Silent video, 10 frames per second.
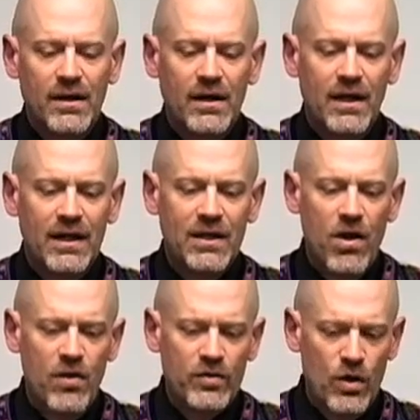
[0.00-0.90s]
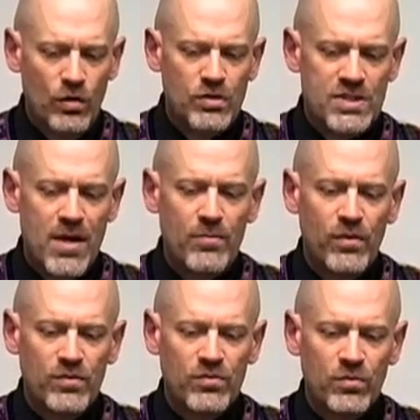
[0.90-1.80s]
uh, in all the older
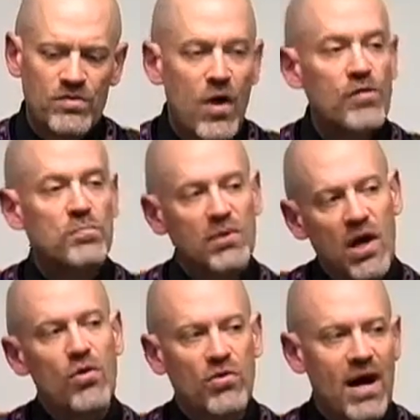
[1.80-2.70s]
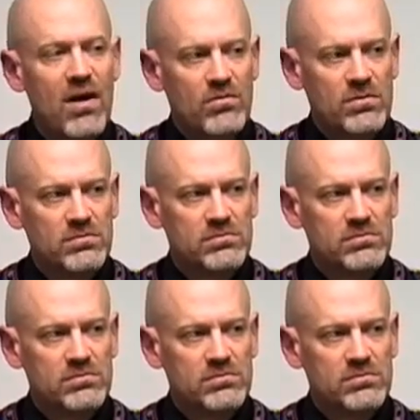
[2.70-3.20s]
temples was always below ground.